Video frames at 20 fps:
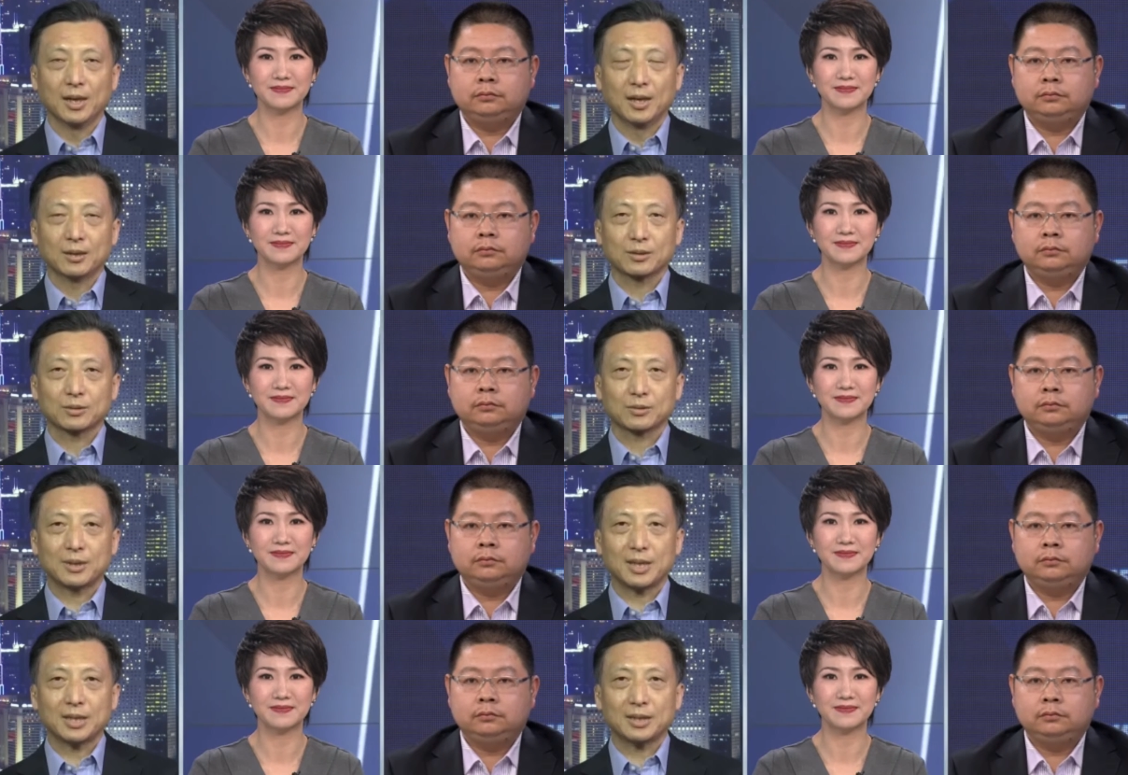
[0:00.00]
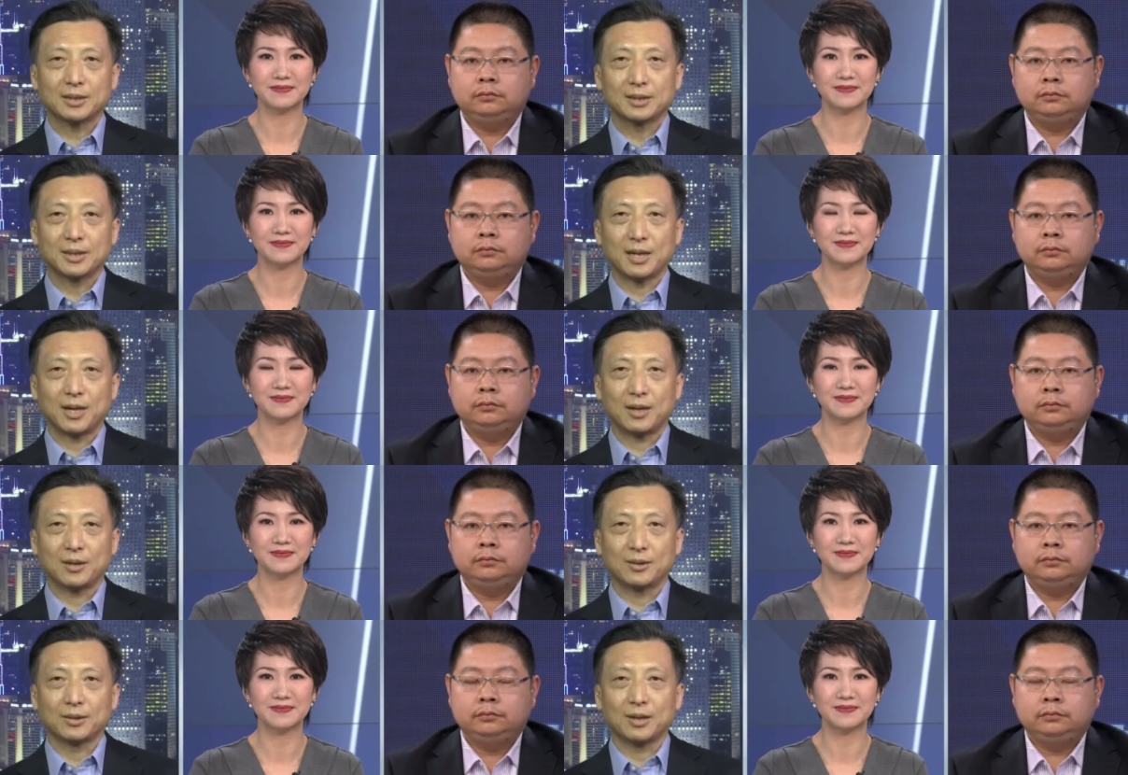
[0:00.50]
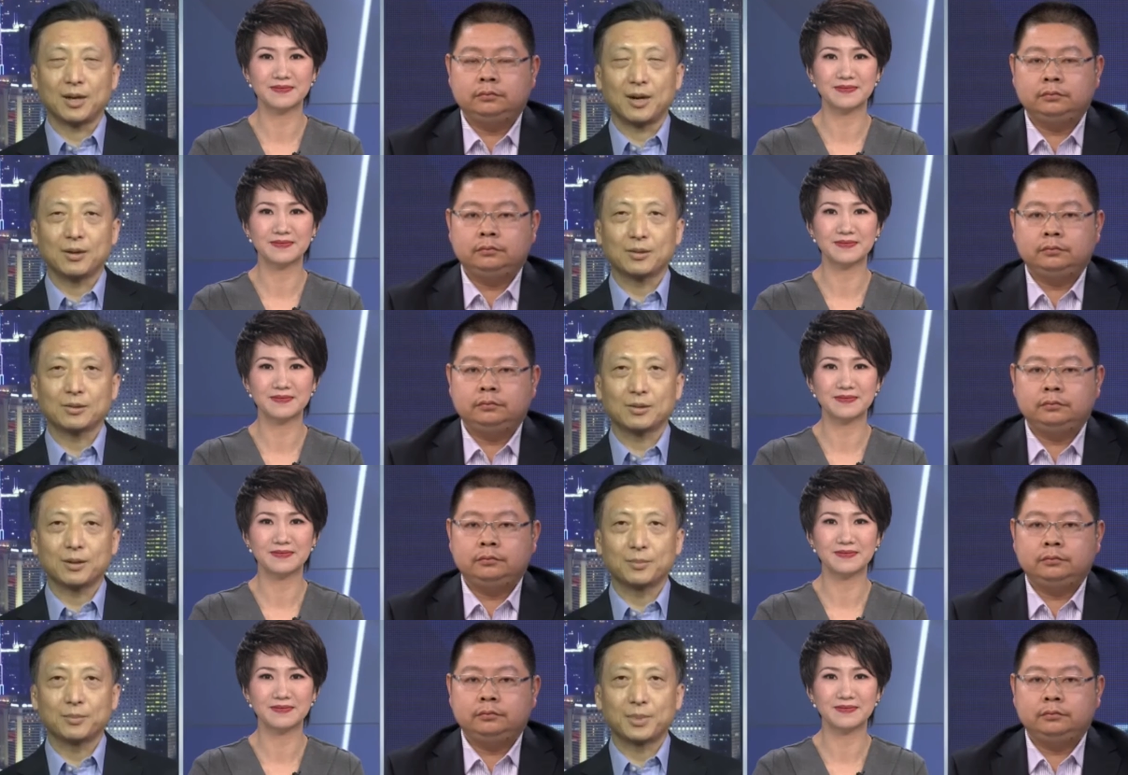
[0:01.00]
Speaker 1: Right now, Hong
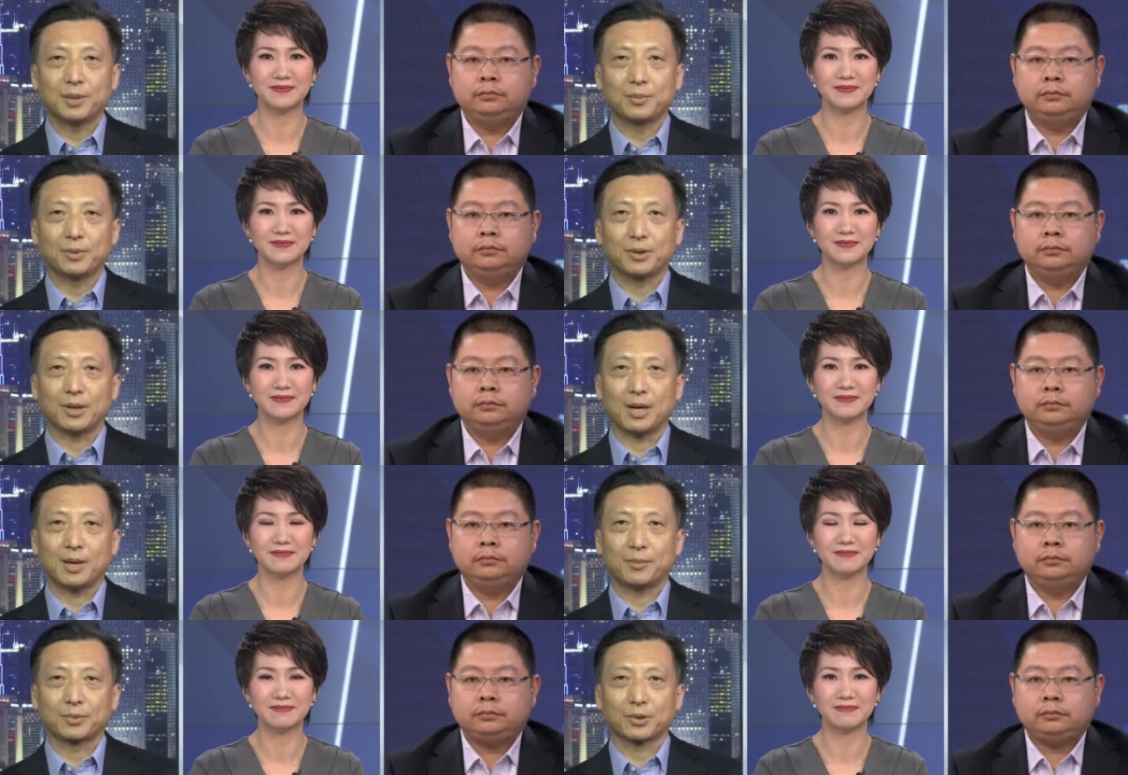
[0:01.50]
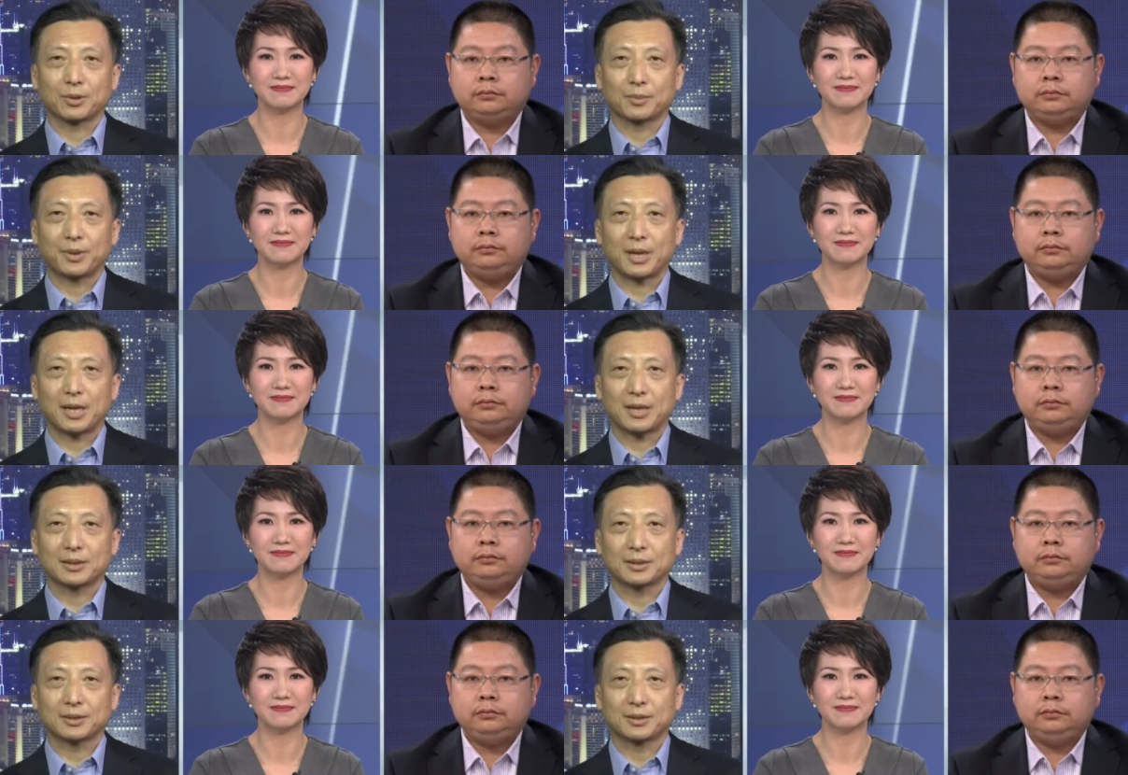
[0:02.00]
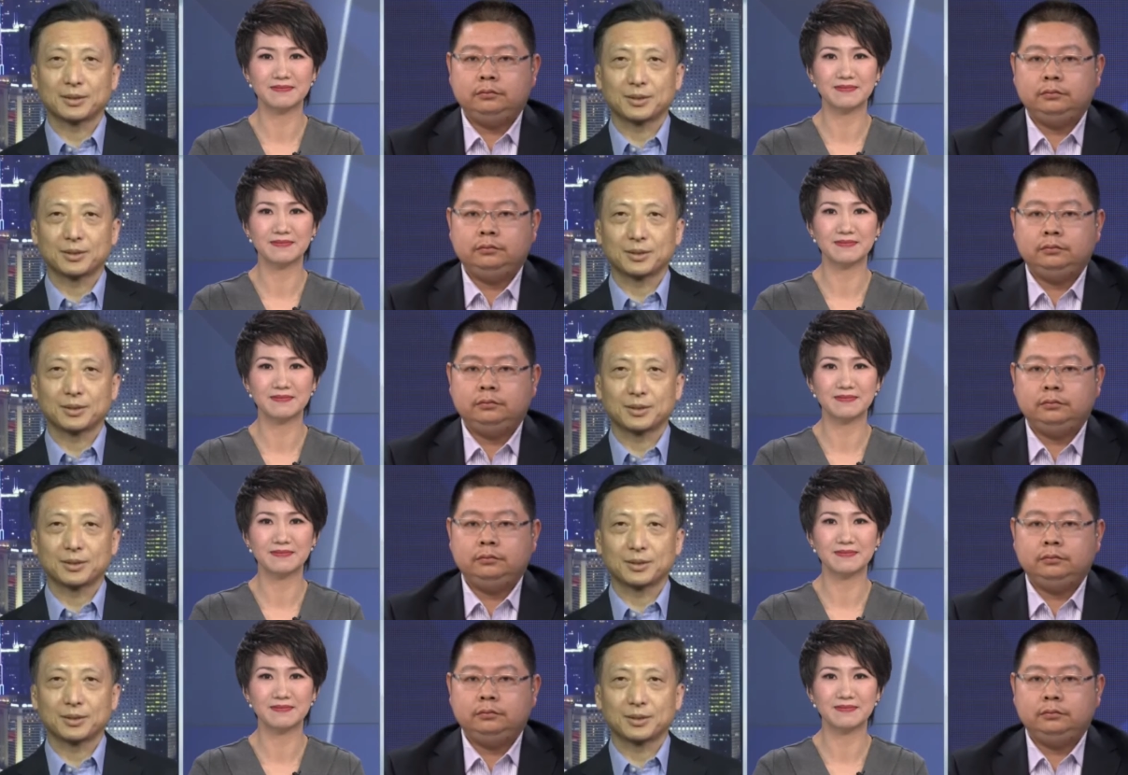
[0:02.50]
Kong people are prepared